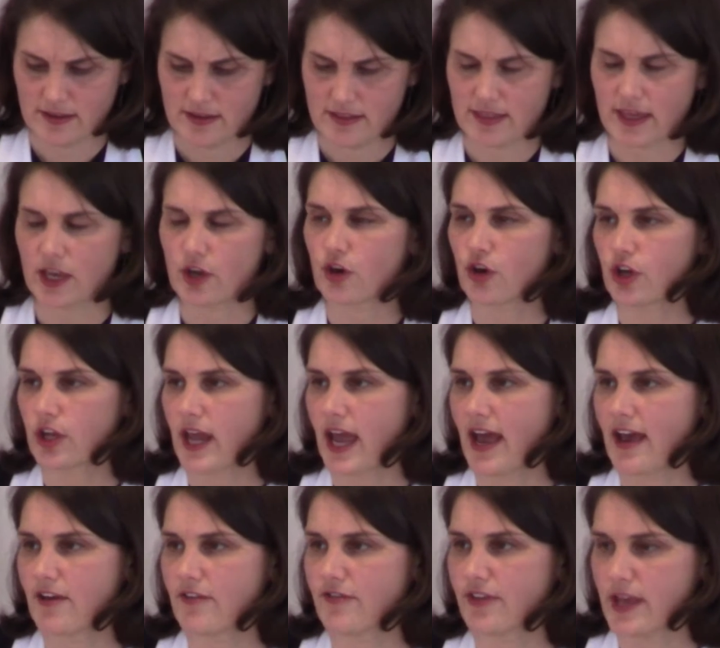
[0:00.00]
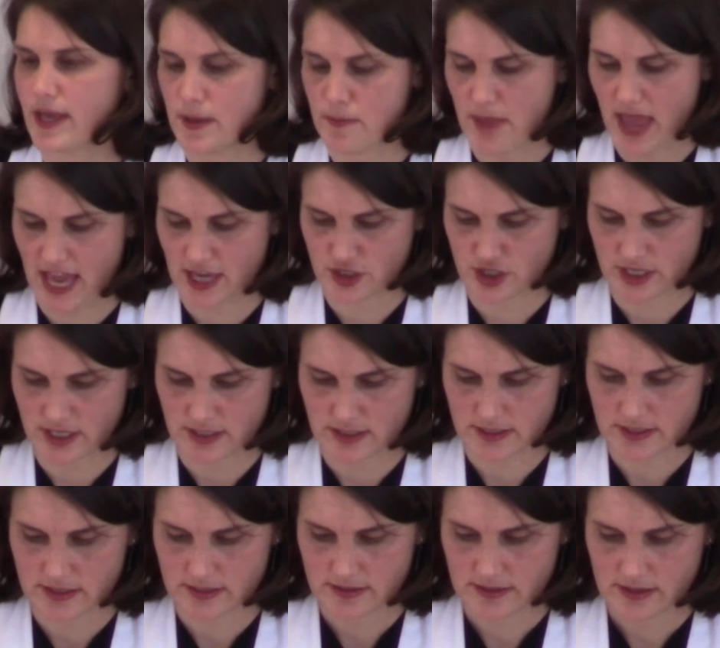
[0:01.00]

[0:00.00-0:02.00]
they could have imagined.